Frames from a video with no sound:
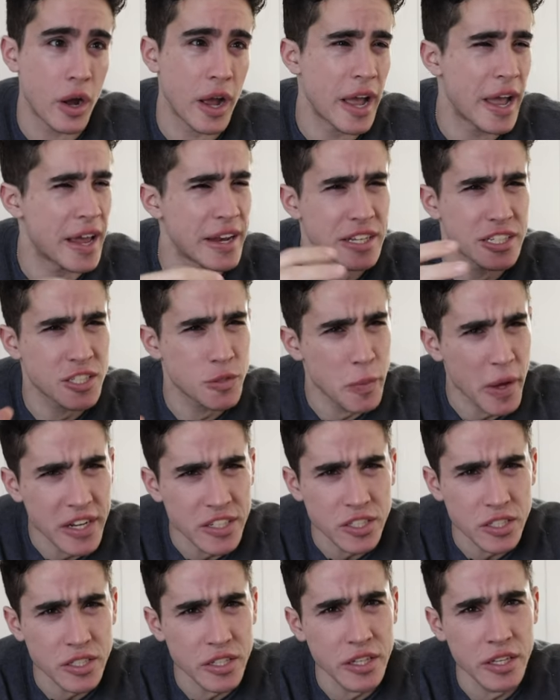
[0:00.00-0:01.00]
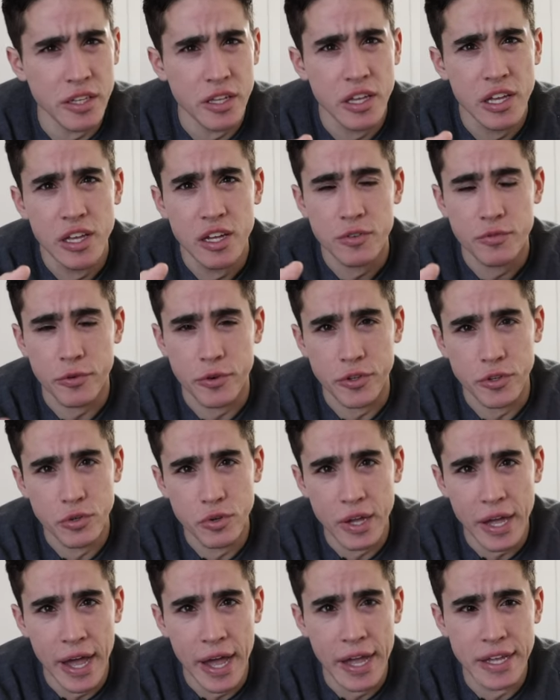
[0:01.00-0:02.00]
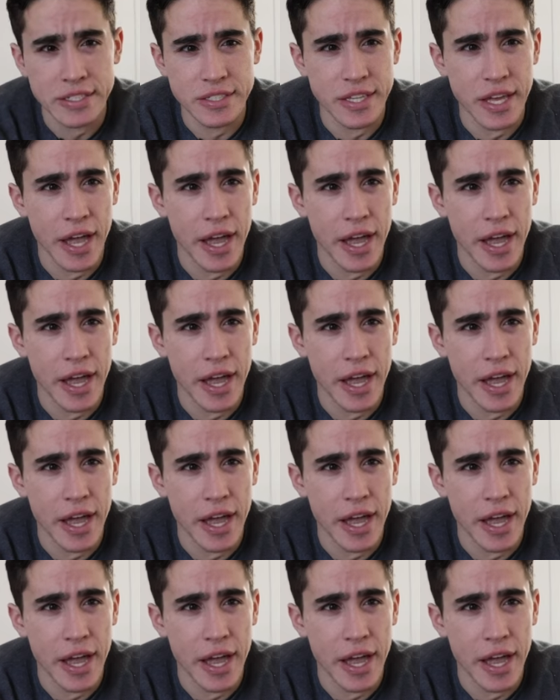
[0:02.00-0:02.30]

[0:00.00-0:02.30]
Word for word: and especially for you guys